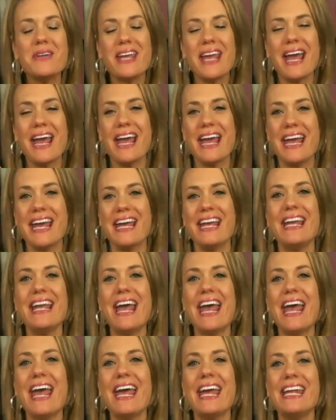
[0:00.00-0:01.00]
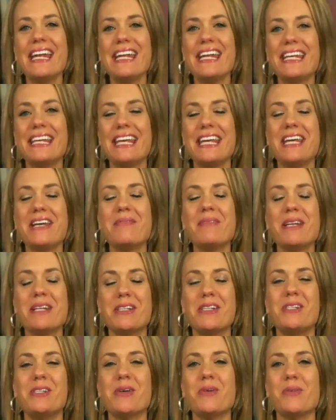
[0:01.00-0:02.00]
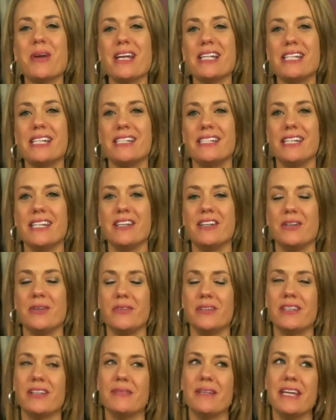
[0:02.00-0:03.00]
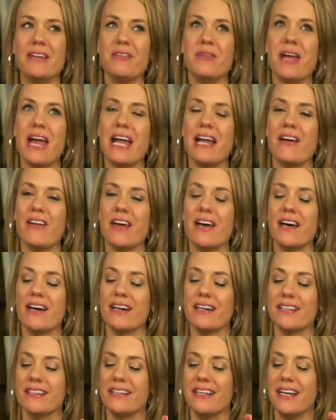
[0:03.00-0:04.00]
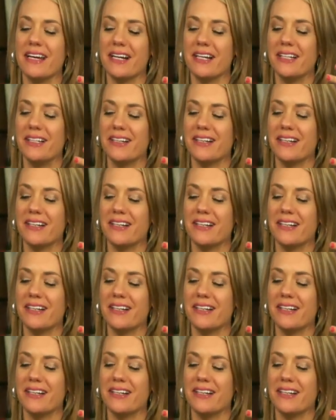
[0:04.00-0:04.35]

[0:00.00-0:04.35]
gang, and Kim, it is so great to see you. Let me give you a Hangout hug there.